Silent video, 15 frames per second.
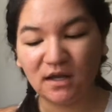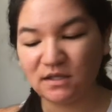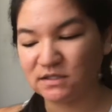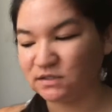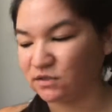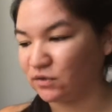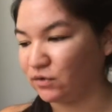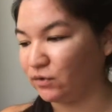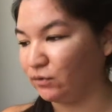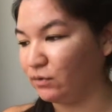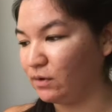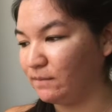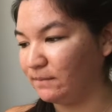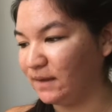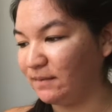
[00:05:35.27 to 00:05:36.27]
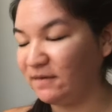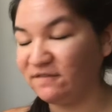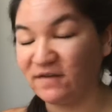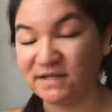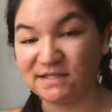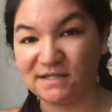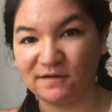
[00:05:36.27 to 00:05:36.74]
So maybe if
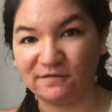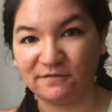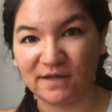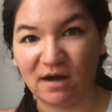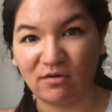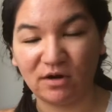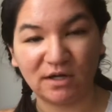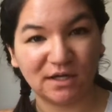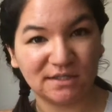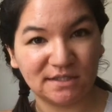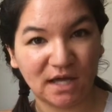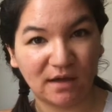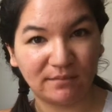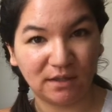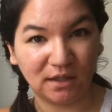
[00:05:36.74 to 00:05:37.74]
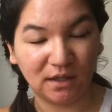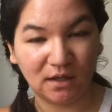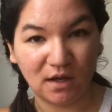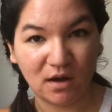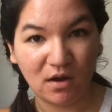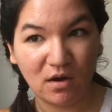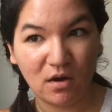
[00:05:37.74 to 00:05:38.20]
I see a flower, it can tell me